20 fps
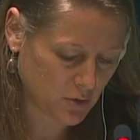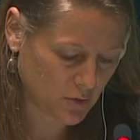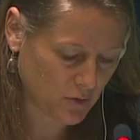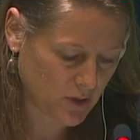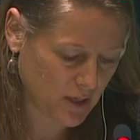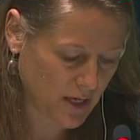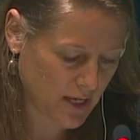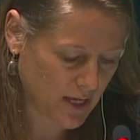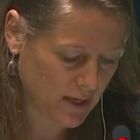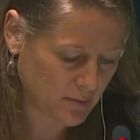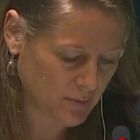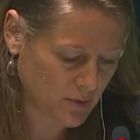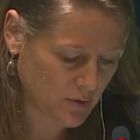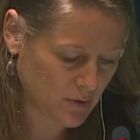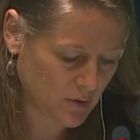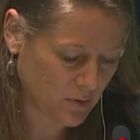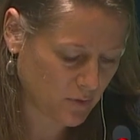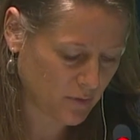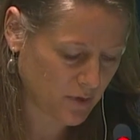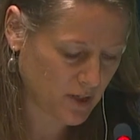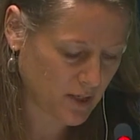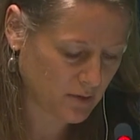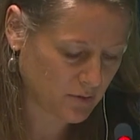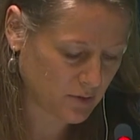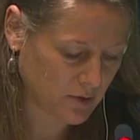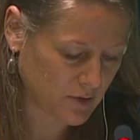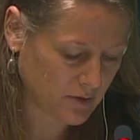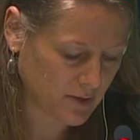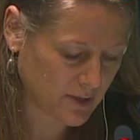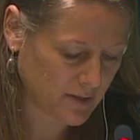to the aims of
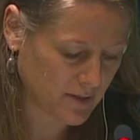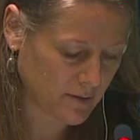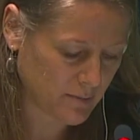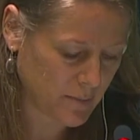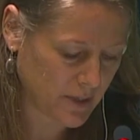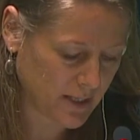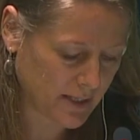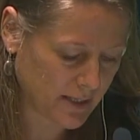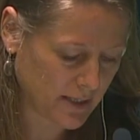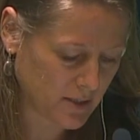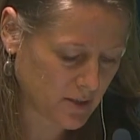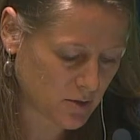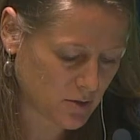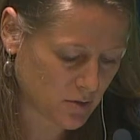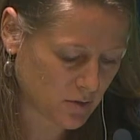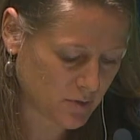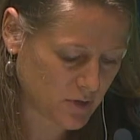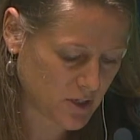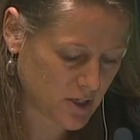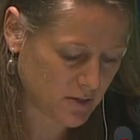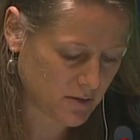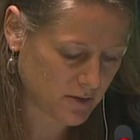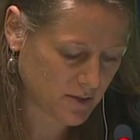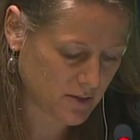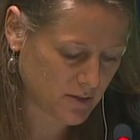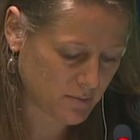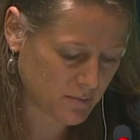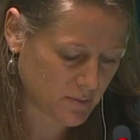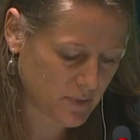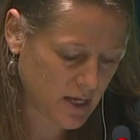countering the menace of
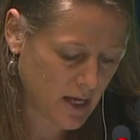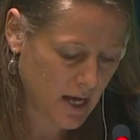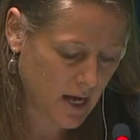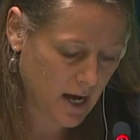terrorism